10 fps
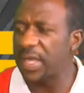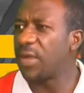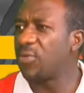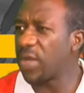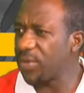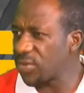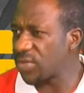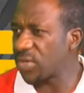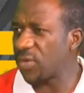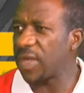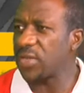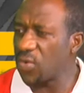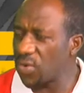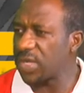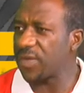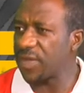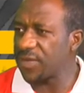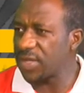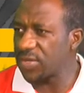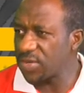We're able to treat over 250
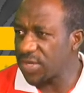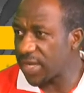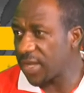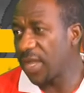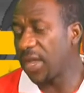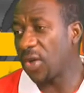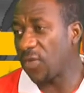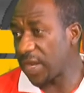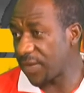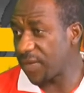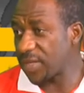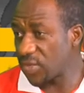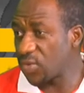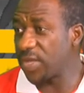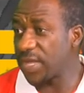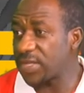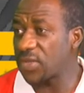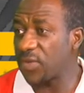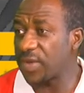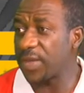children over the first 2 years
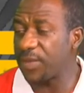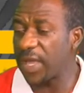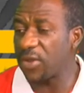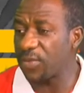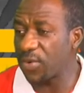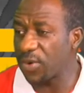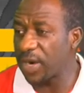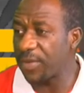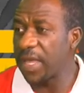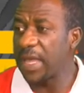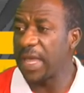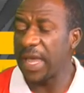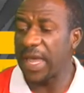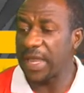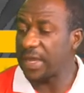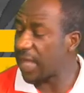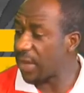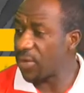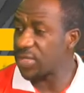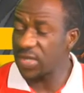of the pilot program. And that
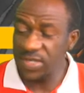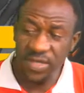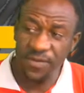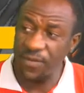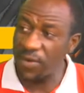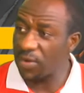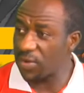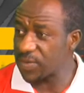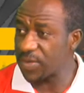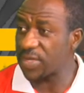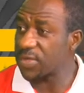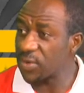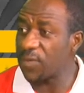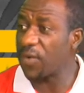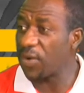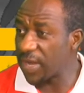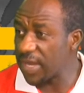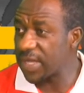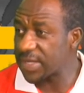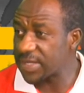was just in 4 hospitals or 4
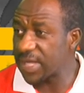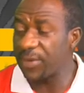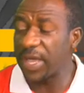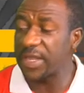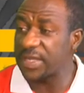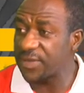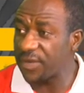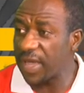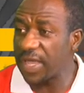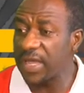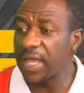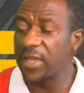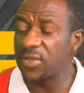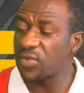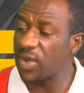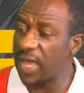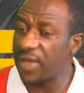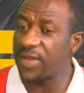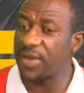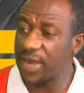clinics that were identified to have
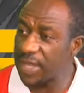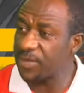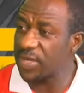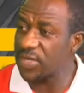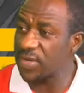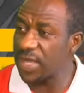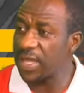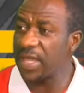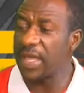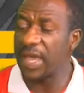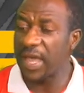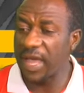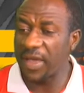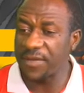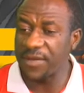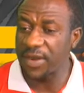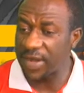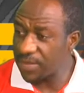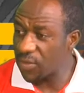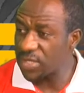the right personnel, have the right
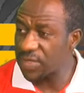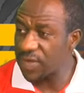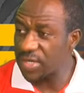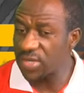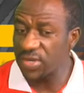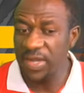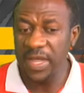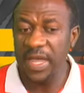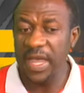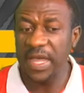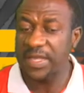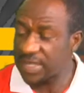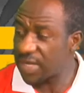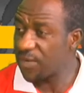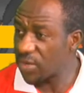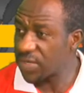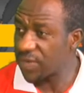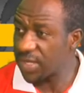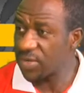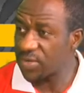motivation,
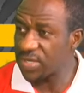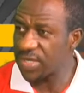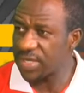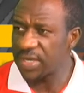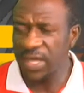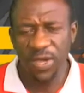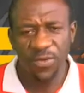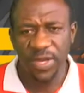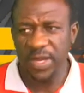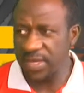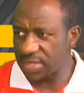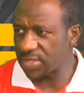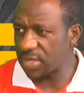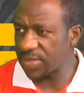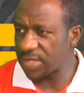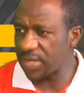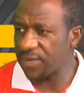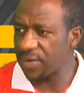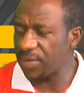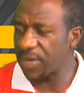self-motivated to treat it with little subsidy
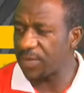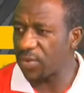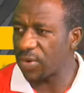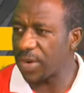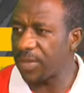from the program.